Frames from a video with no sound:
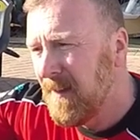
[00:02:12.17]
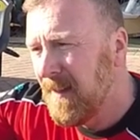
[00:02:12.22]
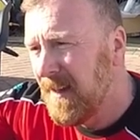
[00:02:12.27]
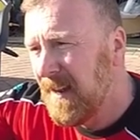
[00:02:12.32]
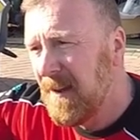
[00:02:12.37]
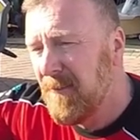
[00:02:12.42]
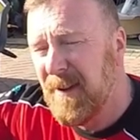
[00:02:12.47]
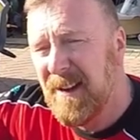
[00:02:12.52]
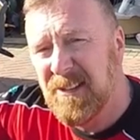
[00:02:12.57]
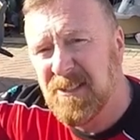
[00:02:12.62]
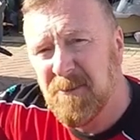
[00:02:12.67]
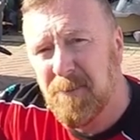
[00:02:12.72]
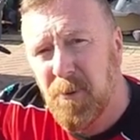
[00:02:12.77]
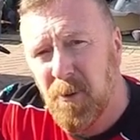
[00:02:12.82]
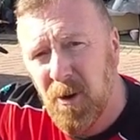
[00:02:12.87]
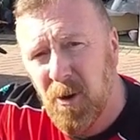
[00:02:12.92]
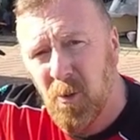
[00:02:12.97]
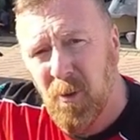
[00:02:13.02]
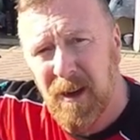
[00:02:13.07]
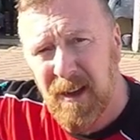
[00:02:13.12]
And I managed to
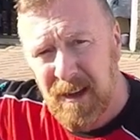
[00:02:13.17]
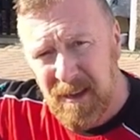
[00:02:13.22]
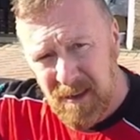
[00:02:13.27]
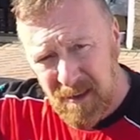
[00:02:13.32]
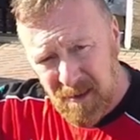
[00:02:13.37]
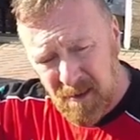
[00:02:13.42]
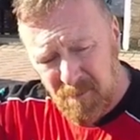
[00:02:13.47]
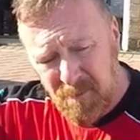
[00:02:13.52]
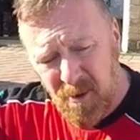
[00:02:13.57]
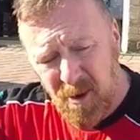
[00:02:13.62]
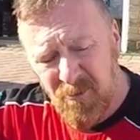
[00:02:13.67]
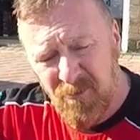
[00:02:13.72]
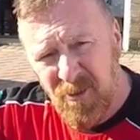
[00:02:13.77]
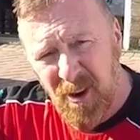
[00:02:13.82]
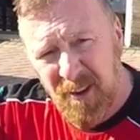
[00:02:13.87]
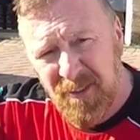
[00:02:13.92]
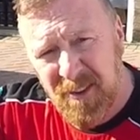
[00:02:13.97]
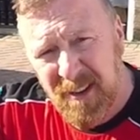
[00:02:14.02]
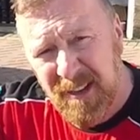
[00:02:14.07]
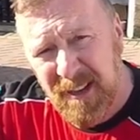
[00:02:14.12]
pull away by
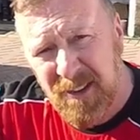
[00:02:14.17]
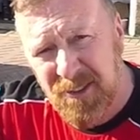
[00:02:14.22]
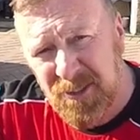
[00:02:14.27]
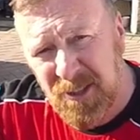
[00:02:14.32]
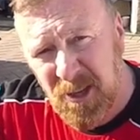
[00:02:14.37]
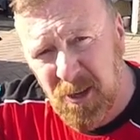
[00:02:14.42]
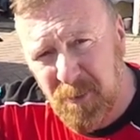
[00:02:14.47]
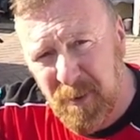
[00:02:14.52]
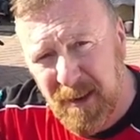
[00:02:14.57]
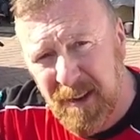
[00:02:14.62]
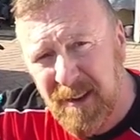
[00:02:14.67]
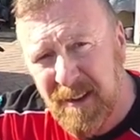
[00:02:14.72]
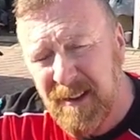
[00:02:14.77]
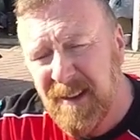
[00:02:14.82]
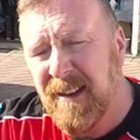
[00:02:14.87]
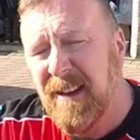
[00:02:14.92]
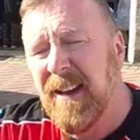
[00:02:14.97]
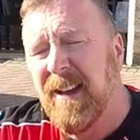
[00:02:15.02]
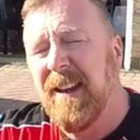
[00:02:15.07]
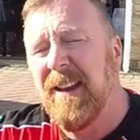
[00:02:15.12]
riding the clutch a little bit
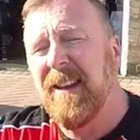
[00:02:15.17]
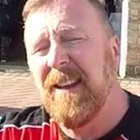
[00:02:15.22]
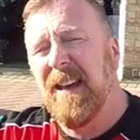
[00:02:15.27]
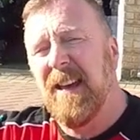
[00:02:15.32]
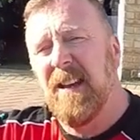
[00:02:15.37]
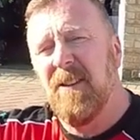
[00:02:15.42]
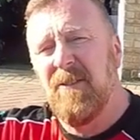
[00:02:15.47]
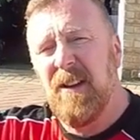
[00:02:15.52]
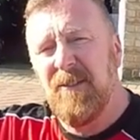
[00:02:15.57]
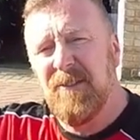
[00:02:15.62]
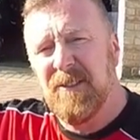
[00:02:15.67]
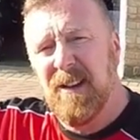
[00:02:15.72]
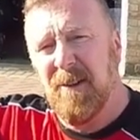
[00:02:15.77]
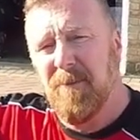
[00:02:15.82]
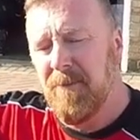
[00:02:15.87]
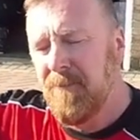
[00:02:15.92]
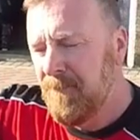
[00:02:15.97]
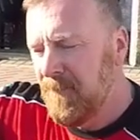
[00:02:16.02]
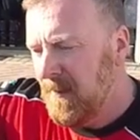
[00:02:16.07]
and then get the revs up.